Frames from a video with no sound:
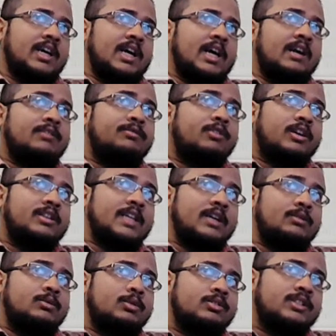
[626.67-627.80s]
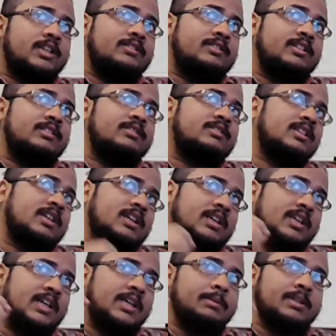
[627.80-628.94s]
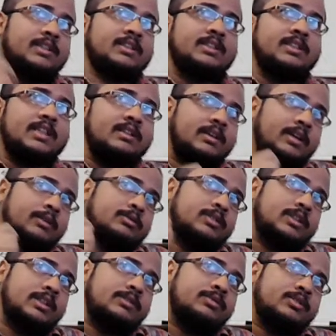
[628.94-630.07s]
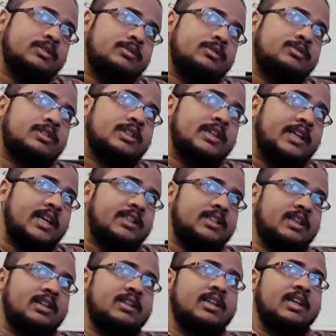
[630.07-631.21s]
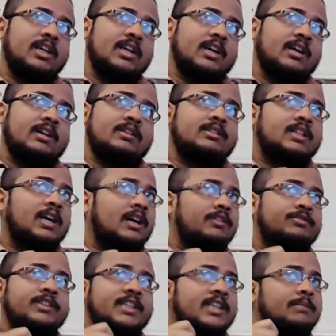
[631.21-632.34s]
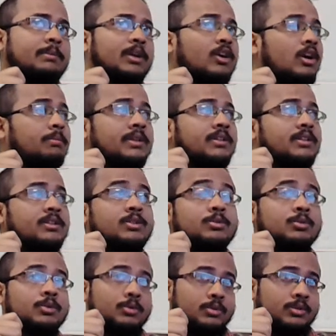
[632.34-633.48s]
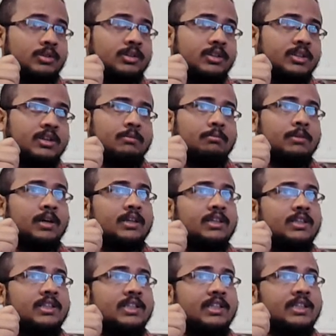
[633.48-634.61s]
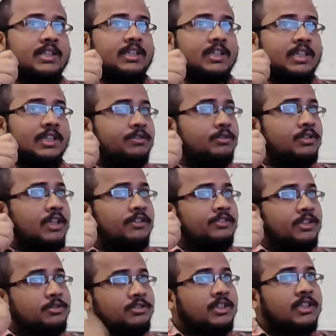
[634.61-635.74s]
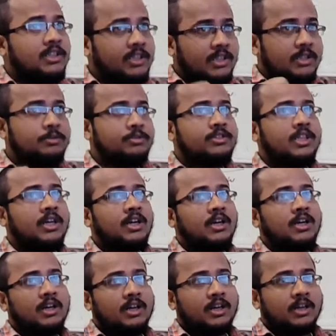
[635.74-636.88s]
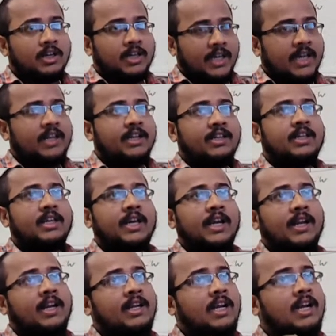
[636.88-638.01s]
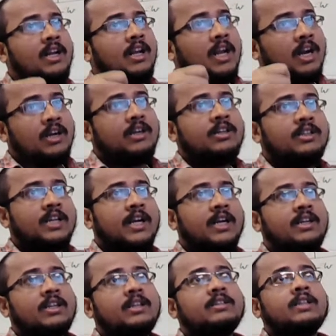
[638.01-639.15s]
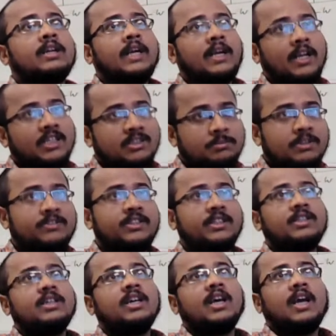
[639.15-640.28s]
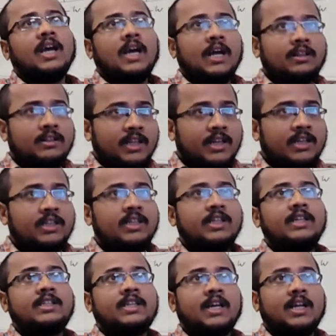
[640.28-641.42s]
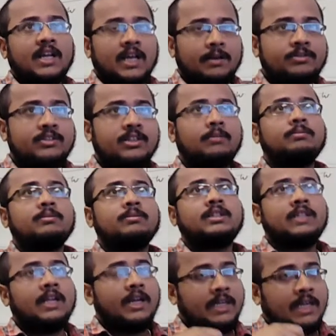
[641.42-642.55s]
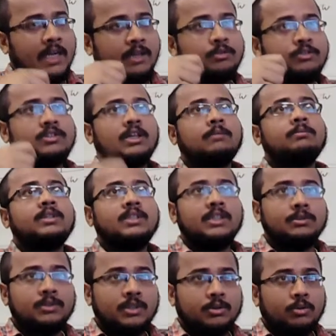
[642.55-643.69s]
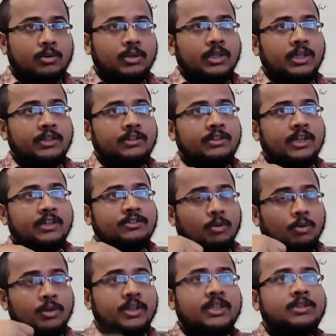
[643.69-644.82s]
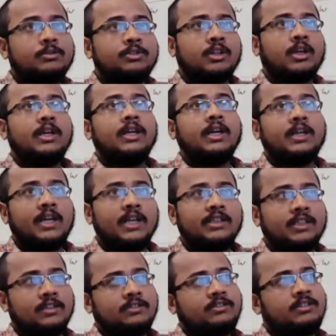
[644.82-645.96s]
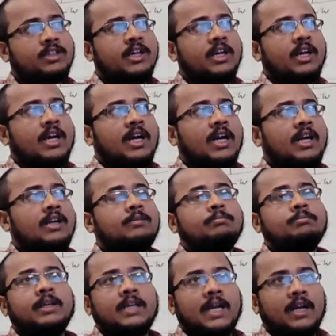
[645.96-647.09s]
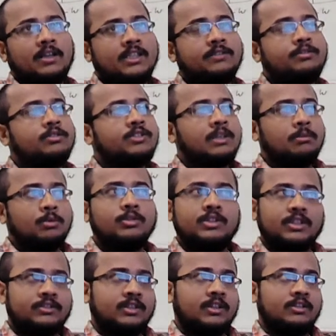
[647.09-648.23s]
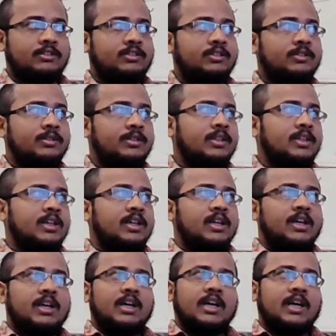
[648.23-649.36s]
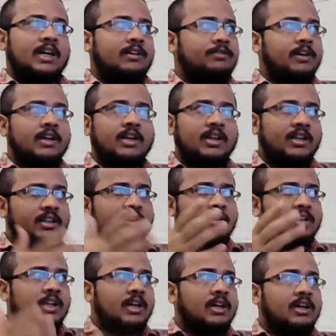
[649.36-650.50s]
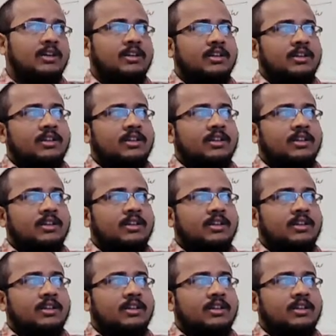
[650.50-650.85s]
and for that those cases, I mean, if you use a regression, the fitting may not be too good, but if you just use the ANN can learn that the data is missing, and then it can have some. Then it can use its own intuition and intelligence, and make and give you some good results. And finally, the